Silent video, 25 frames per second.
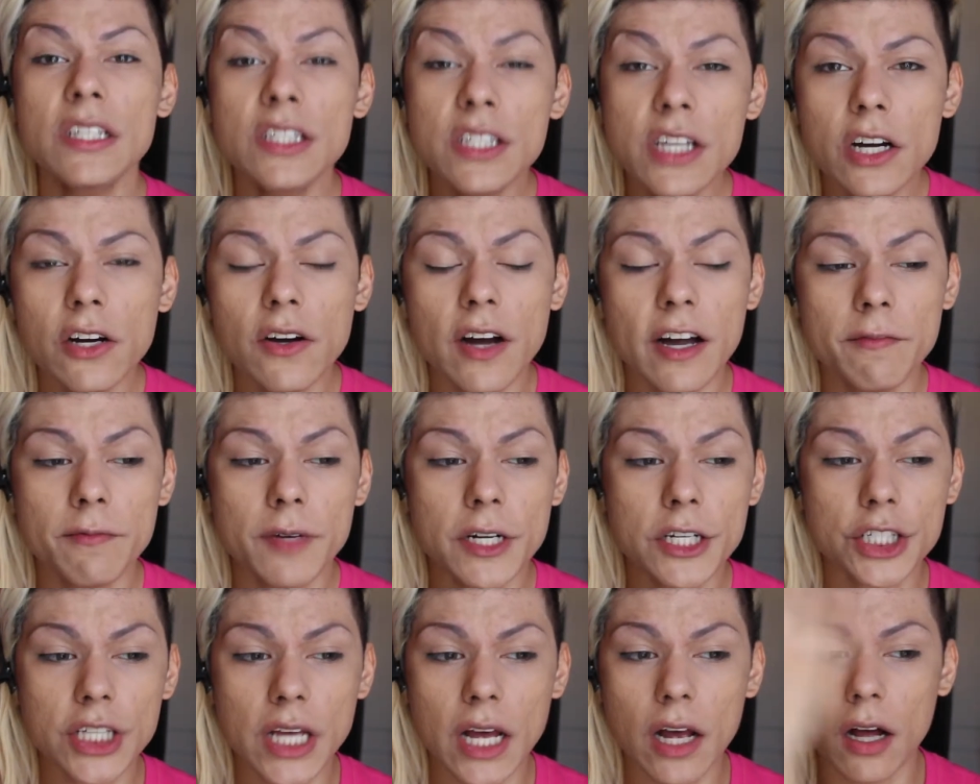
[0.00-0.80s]
So I
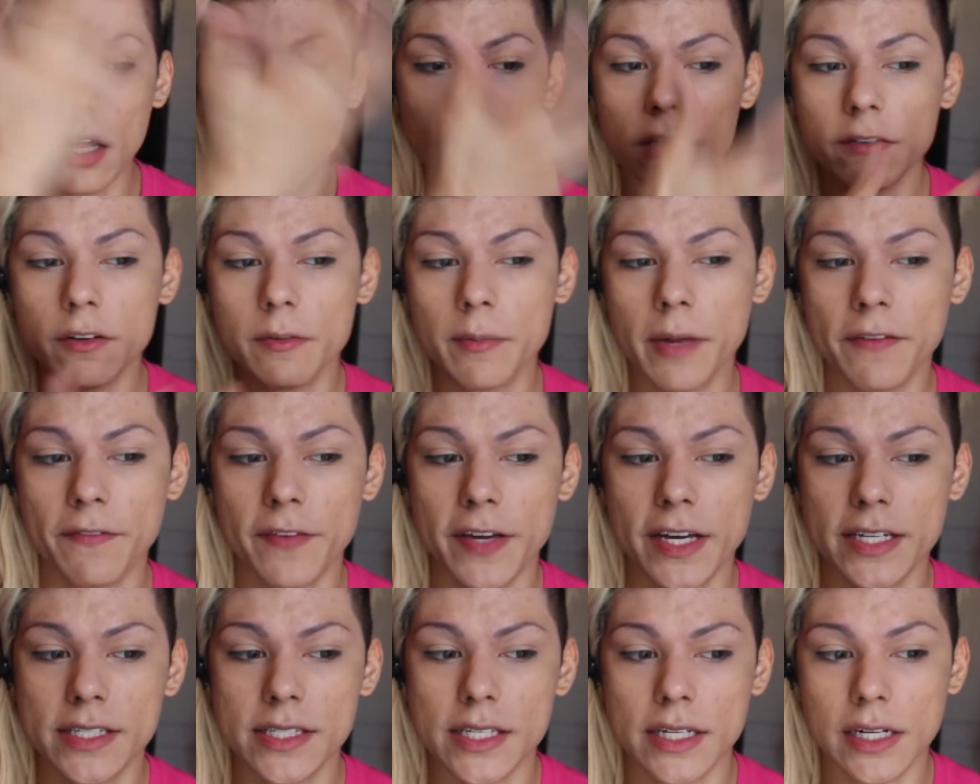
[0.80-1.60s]
brushed that all over my
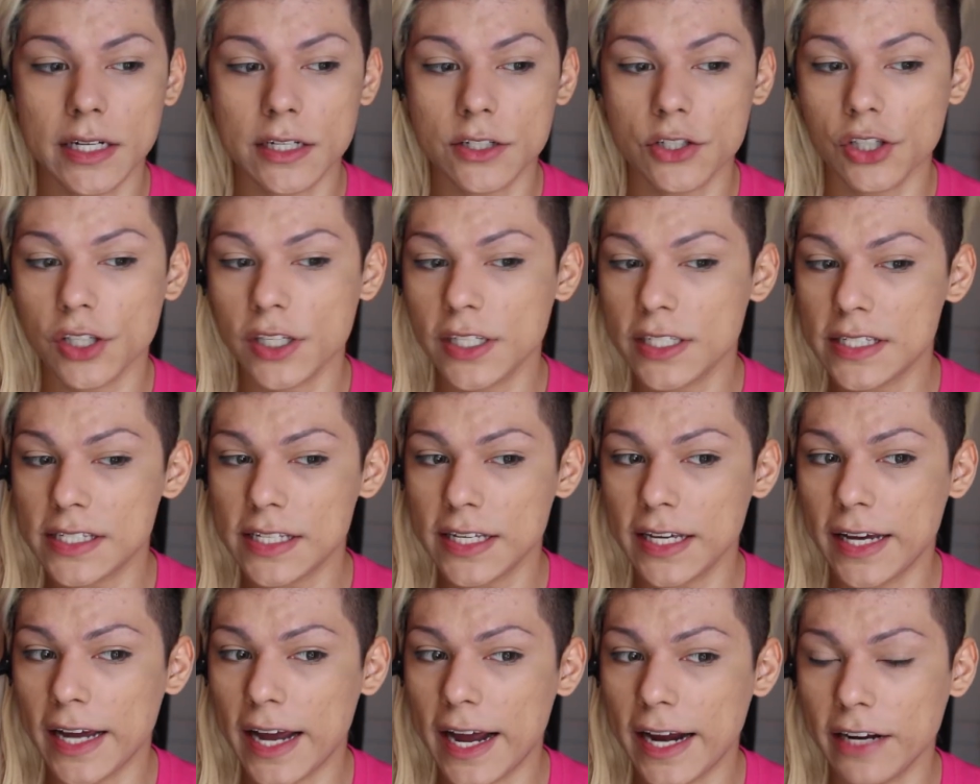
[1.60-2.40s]
face, and as you can
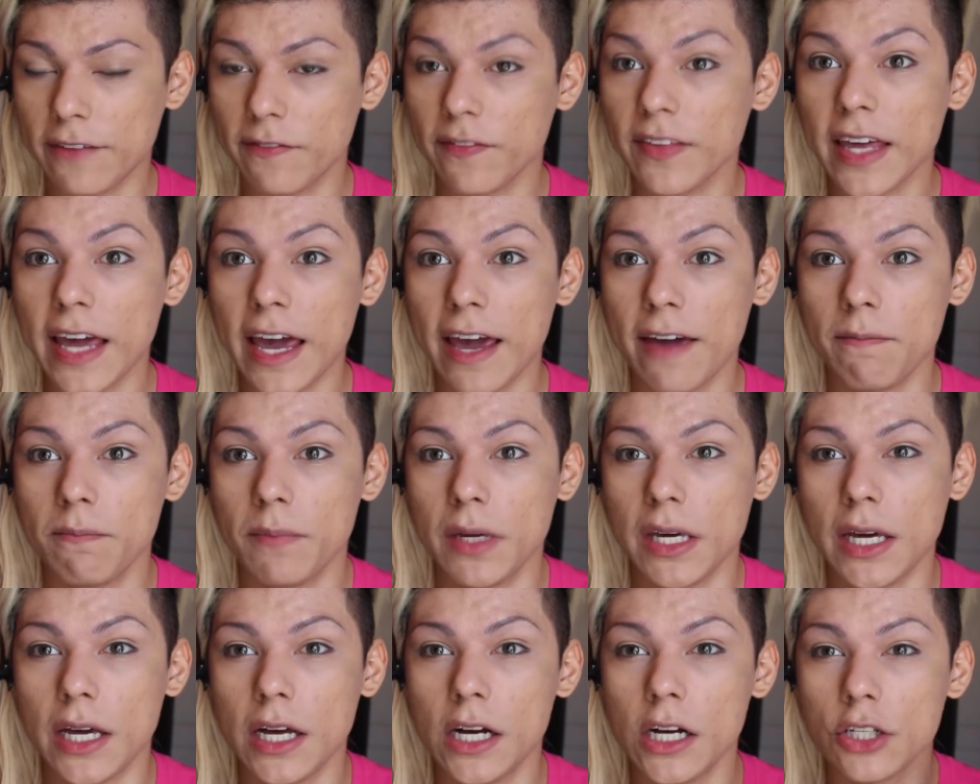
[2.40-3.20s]
see, it kind of gave
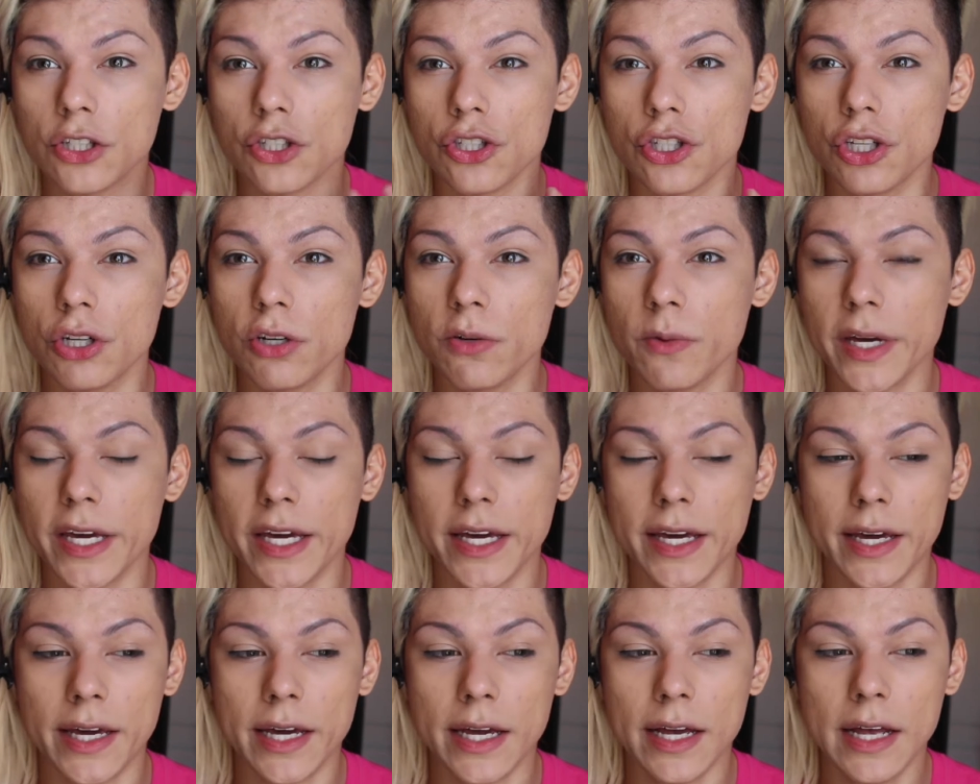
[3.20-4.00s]
me a
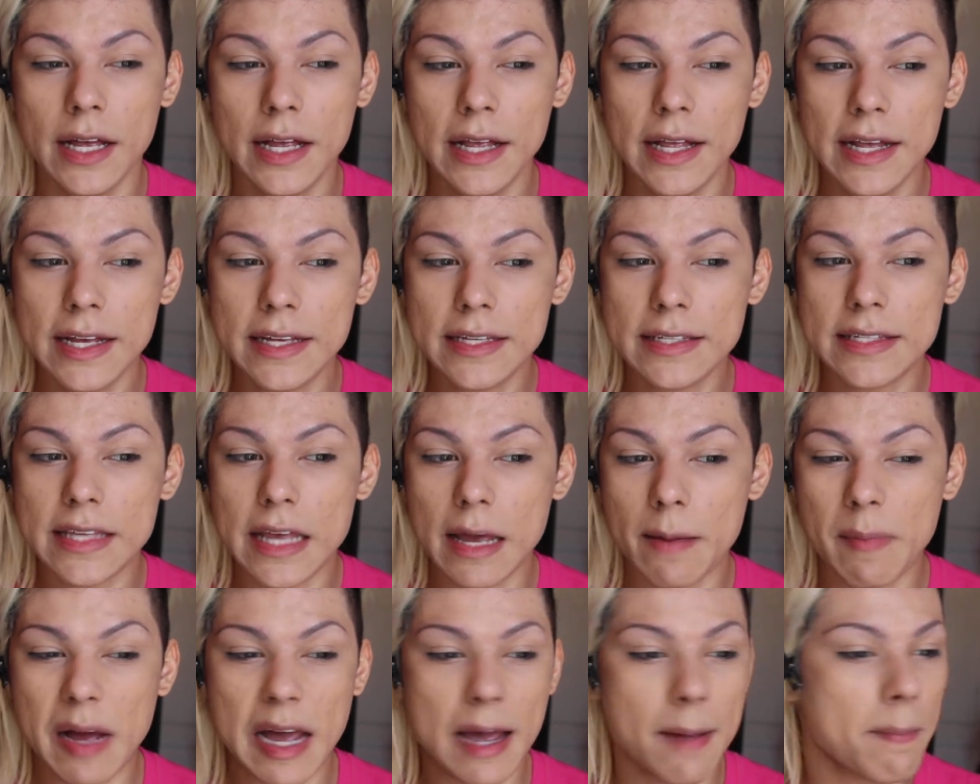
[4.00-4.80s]
dewy,
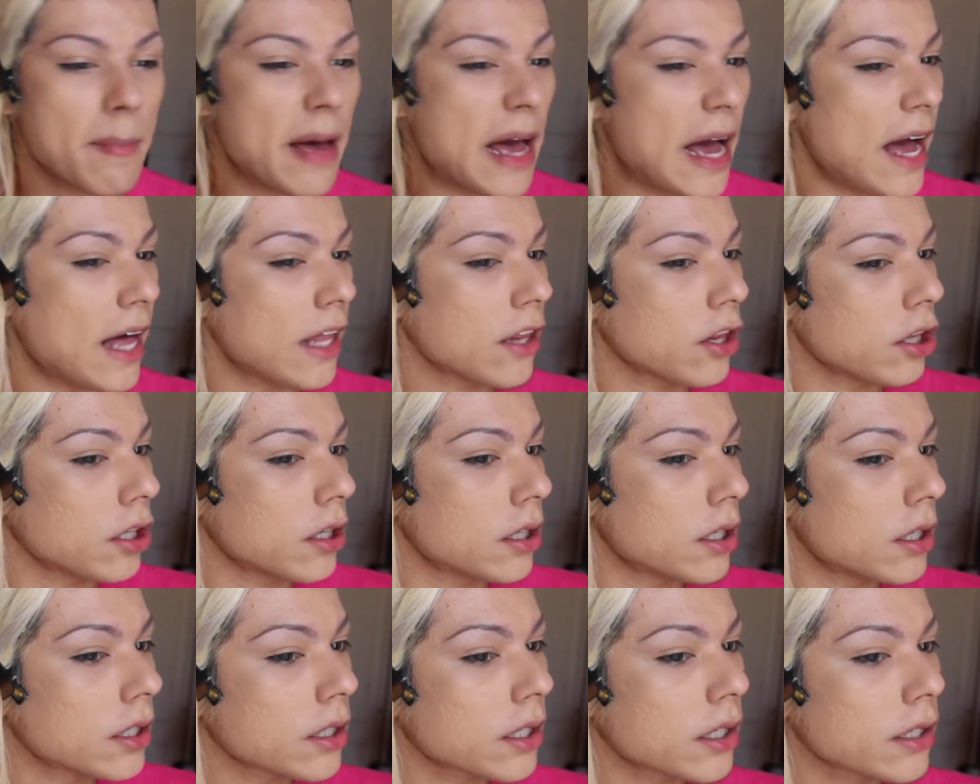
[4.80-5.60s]
semi-matte
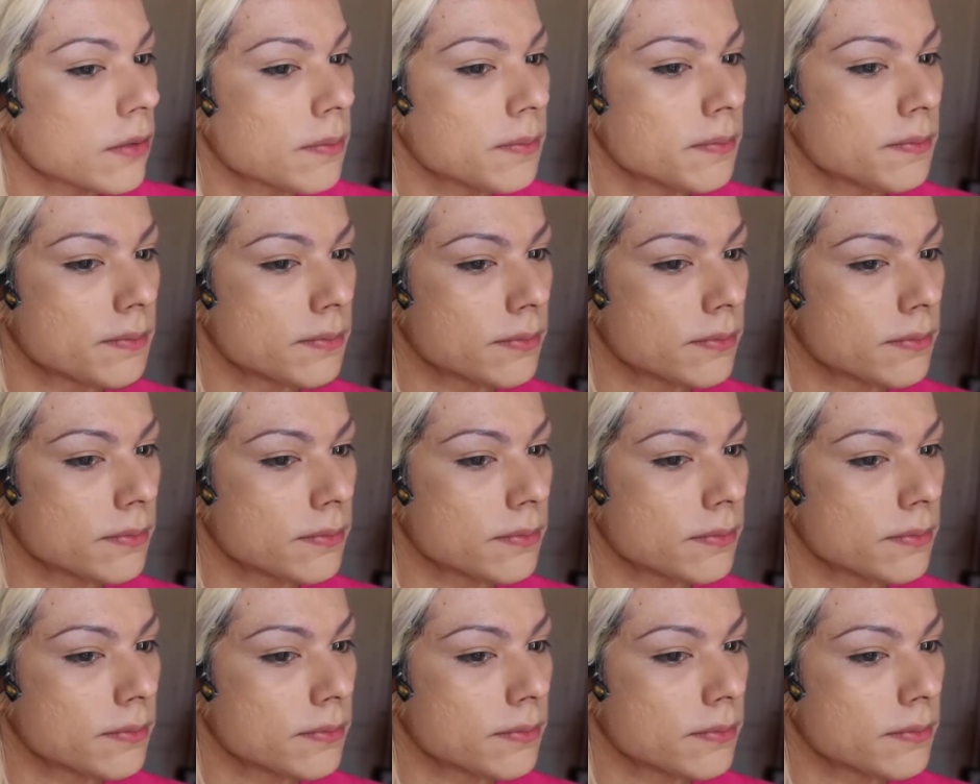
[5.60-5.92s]
look.